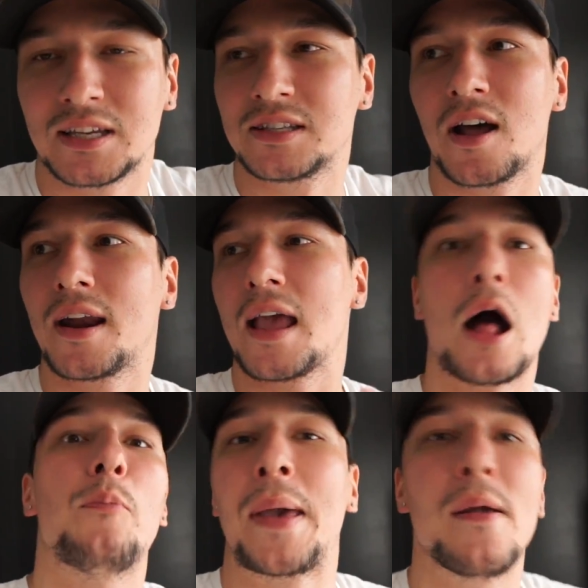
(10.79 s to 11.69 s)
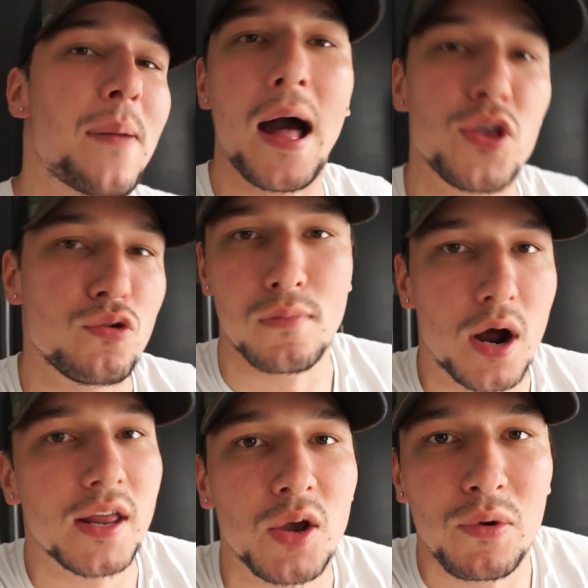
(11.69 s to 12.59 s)
This is not a I'll PayPal you
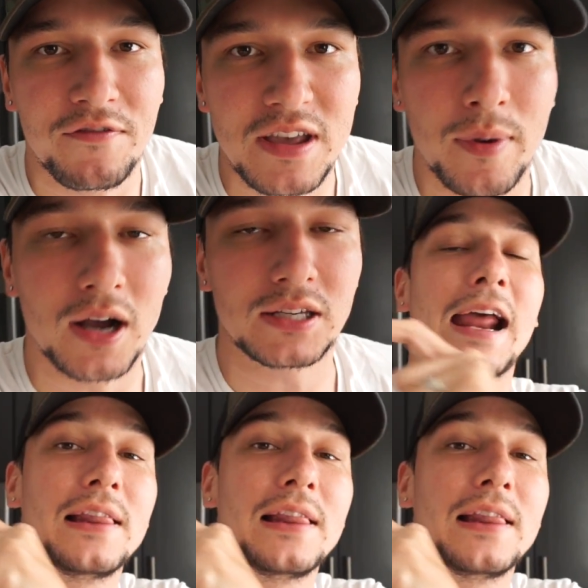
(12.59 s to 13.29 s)
money and win V bucks.